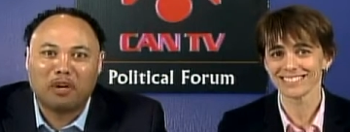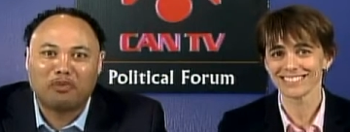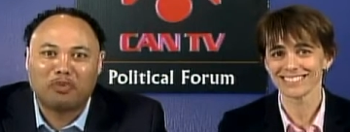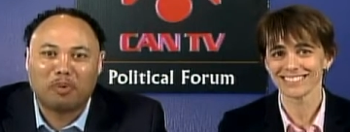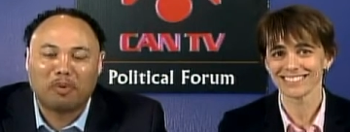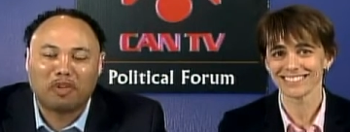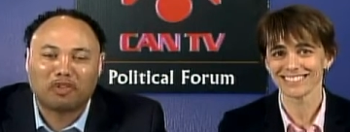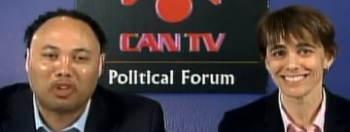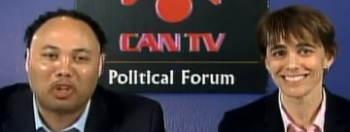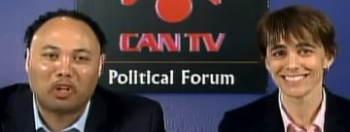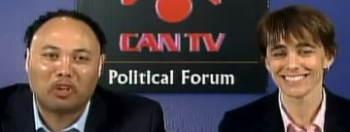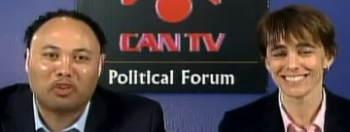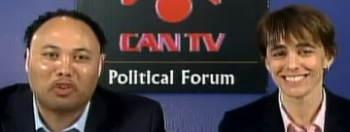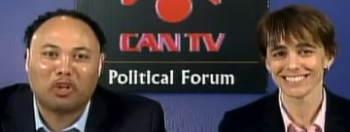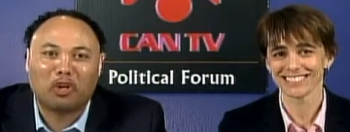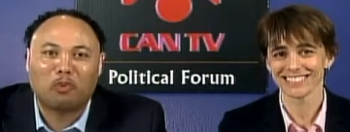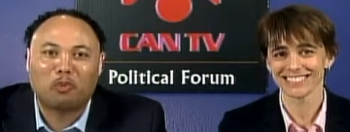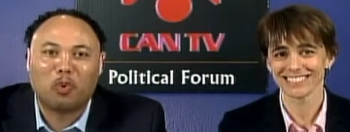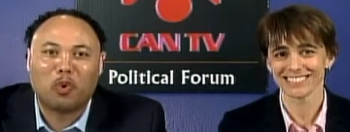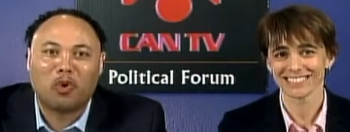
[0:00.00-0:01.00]
Speaker 1: from the
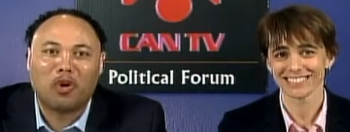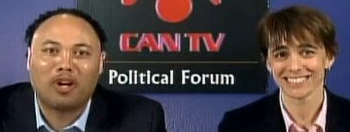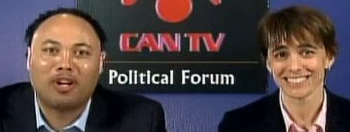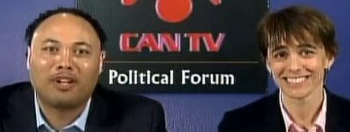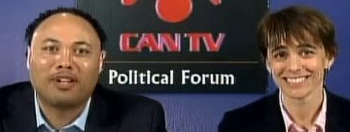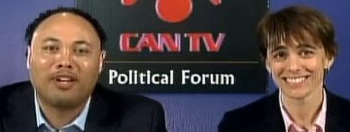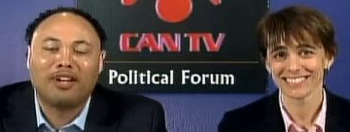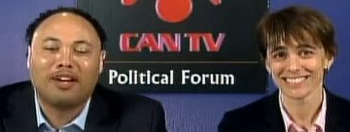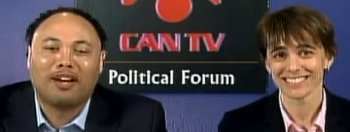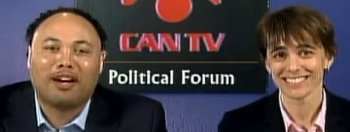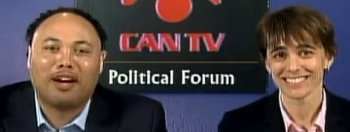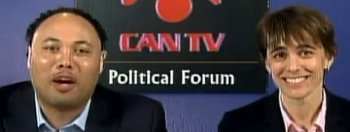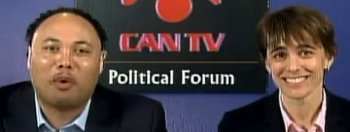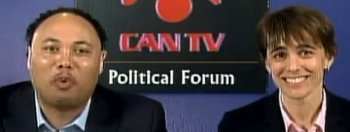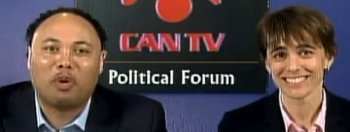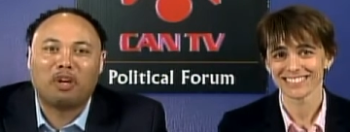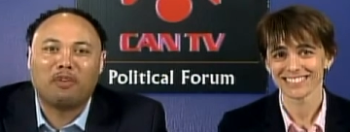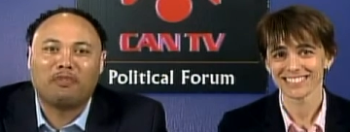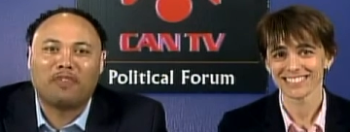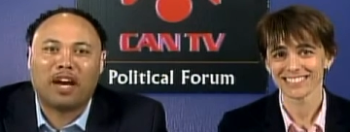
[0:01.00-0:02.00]
33rd Ward. Uh,
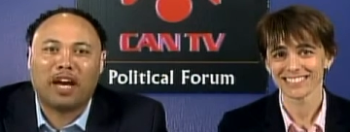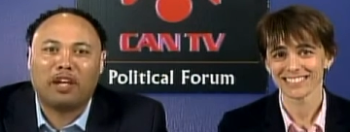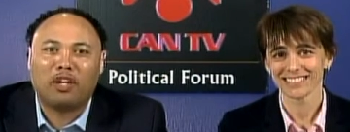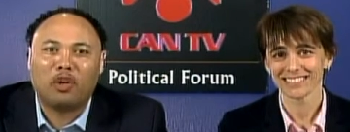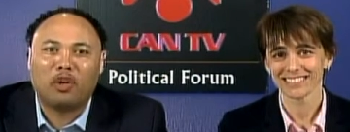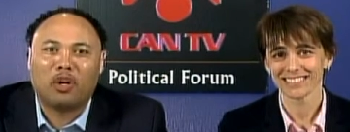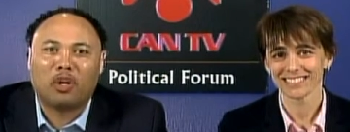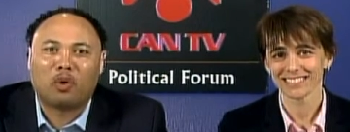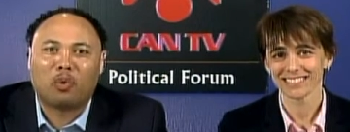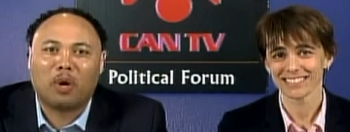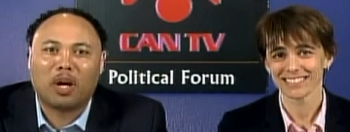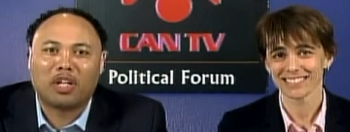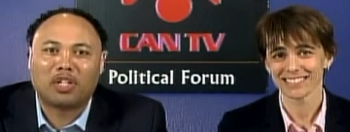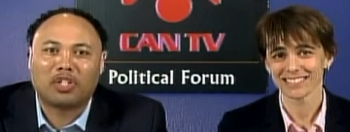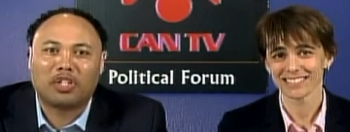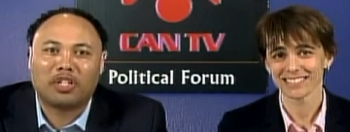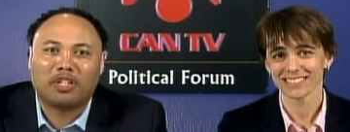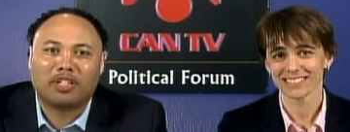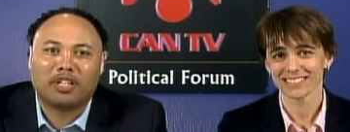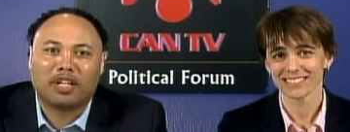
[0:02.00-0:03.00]
we invite your
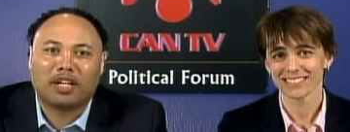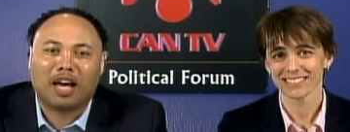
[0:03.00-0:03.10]
questions and